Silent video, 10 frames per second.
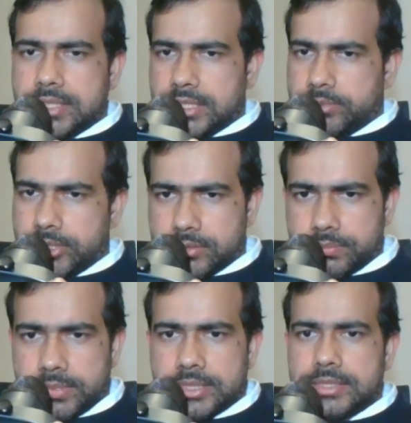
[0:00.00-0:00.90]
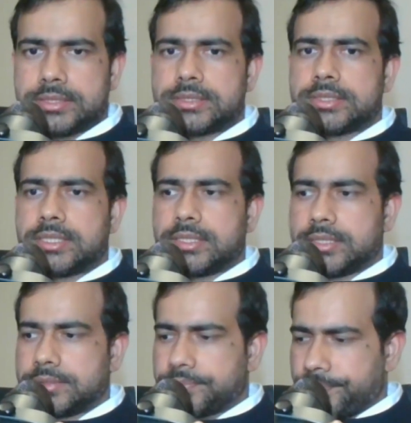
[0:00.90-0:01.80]
let me know, please
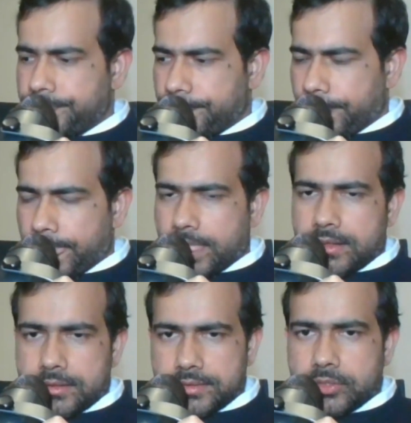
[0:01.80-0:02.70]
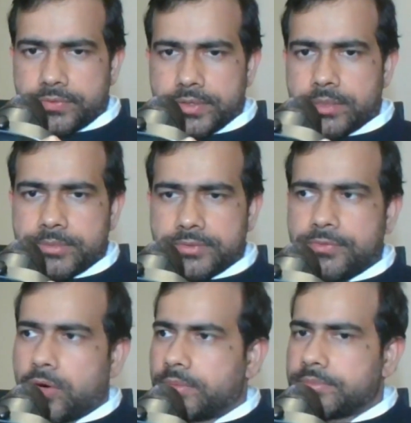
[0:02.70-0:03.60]
uh, you know, fill up the
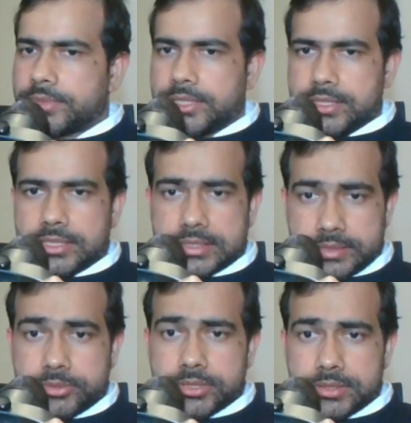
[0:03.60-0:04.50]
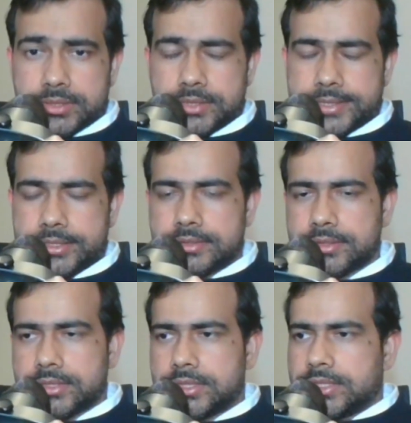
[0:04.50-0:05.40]
form in the description
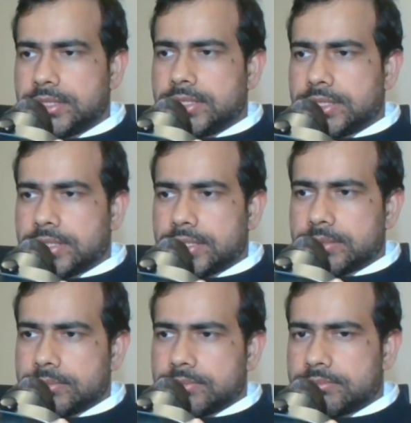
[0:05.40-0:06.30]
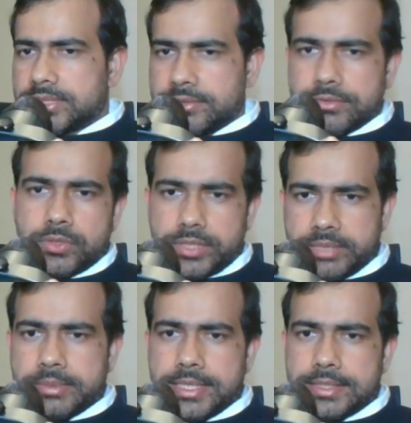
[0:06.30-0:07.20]
section, um, give your
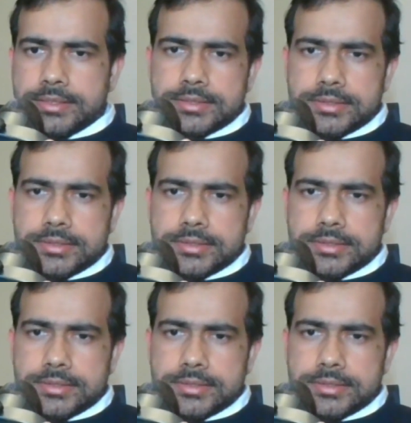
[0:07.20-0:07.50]
email I D.